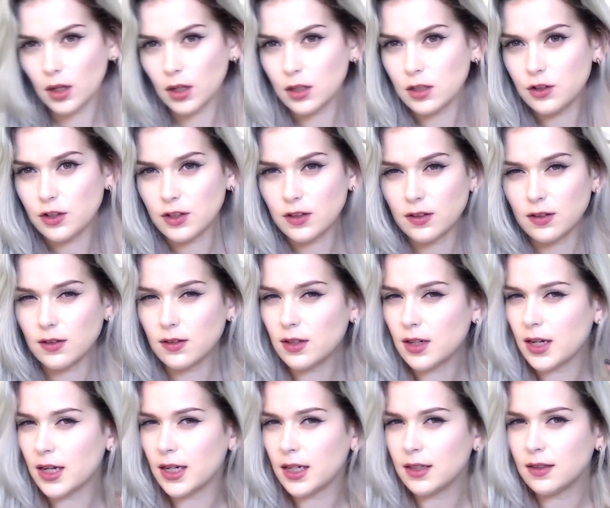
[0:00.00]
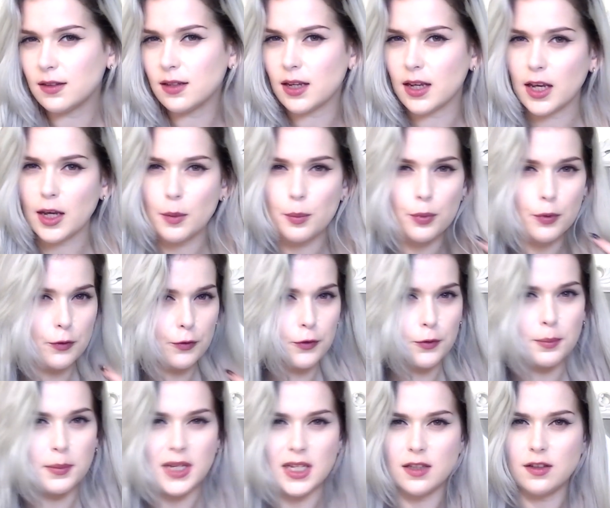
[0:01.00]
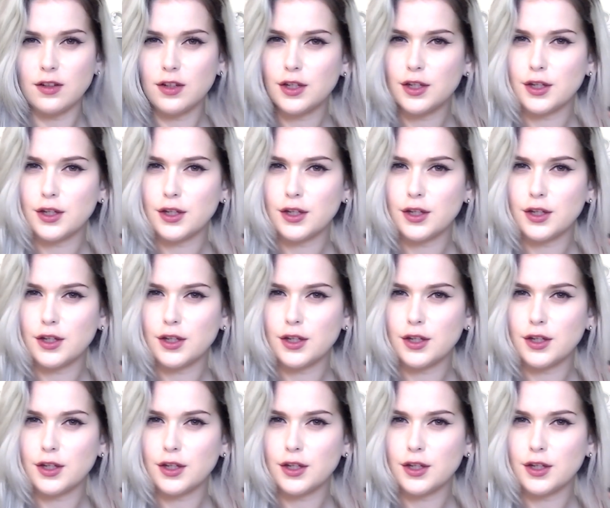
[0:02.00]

And just as a little tip from me to